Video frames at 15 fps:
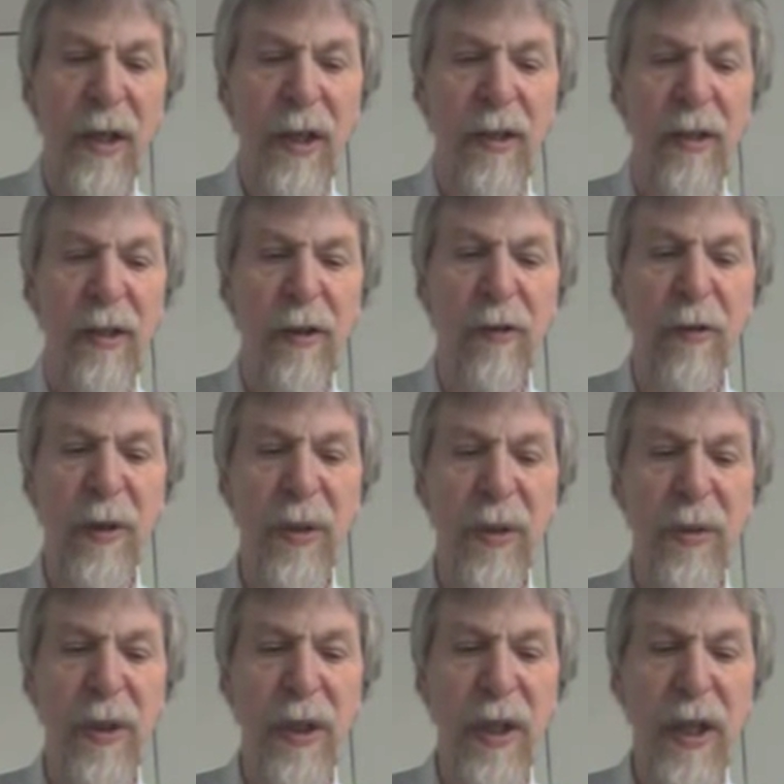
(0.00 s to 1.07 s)
it does
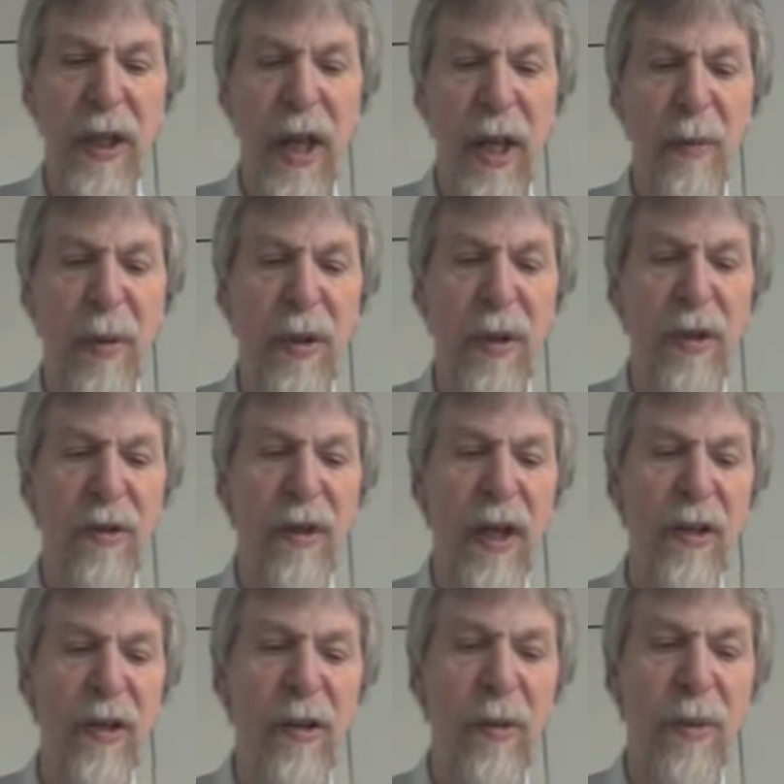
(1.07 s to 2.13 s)
frequently happen
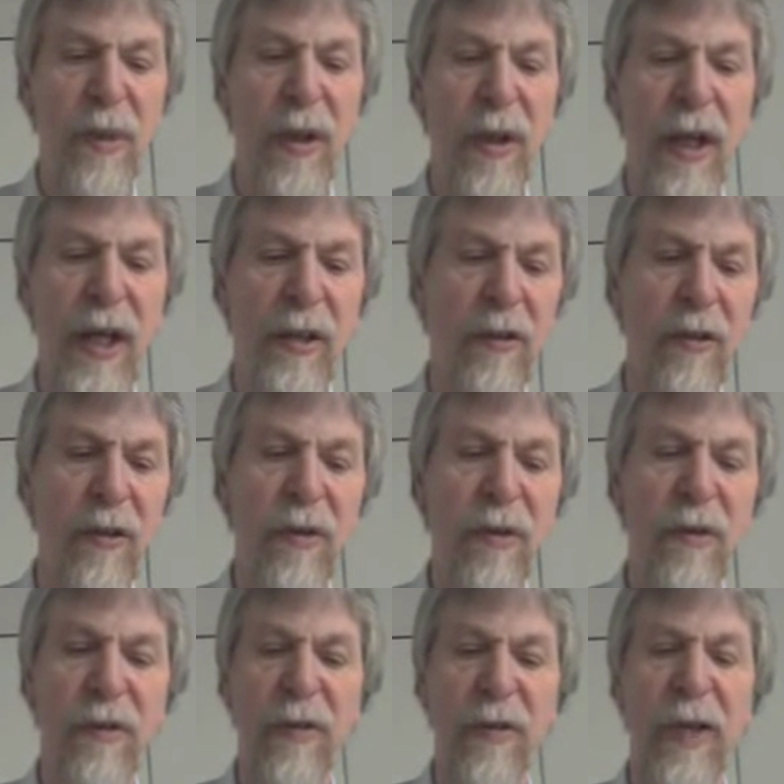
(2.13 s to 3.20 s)
that you would like to
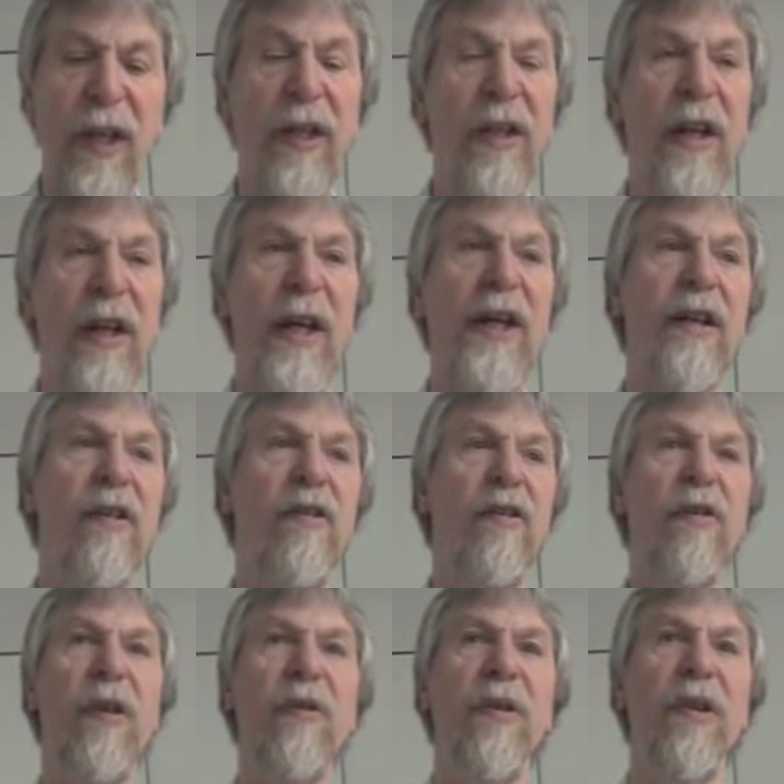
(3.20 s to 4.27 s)
use a
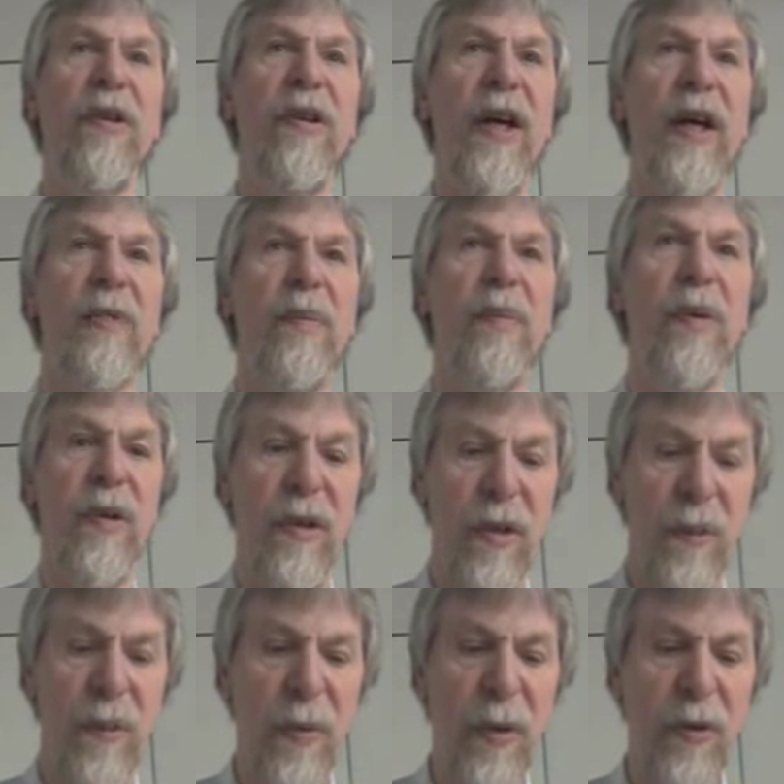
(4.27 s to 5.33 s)
client-server type
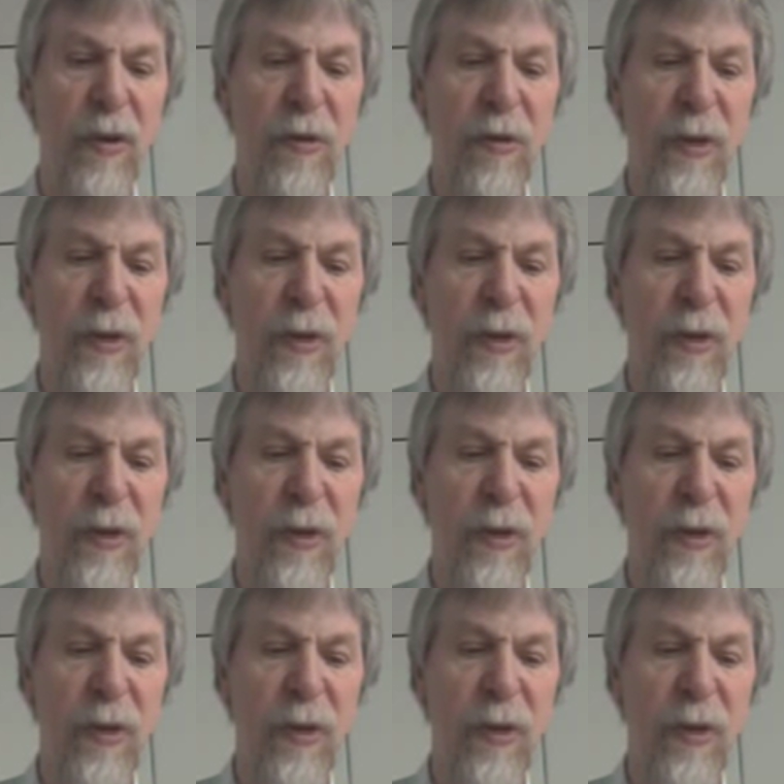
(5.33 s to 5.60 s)
approach,